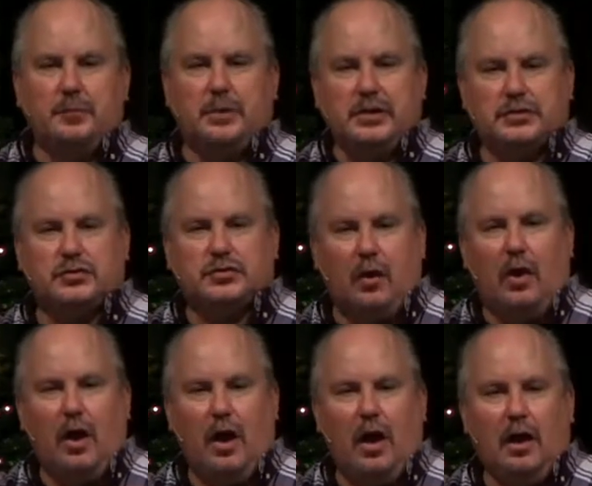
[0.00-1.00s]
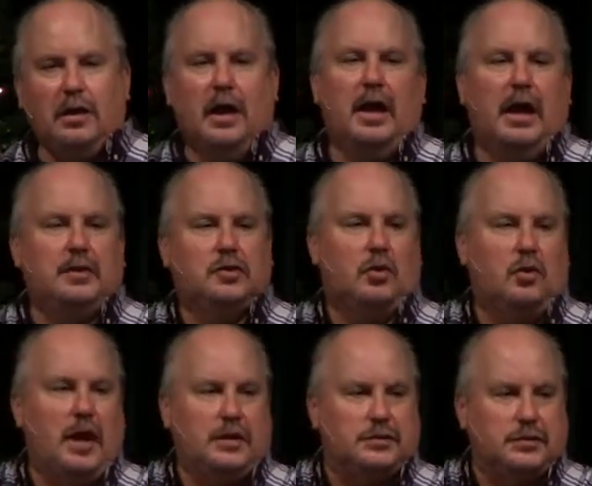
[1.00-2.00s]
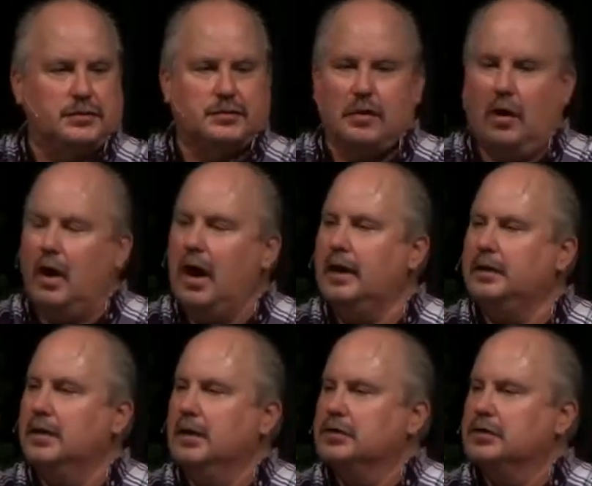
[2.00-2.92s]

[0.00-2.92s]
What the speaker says: Be strong and courageous, all right?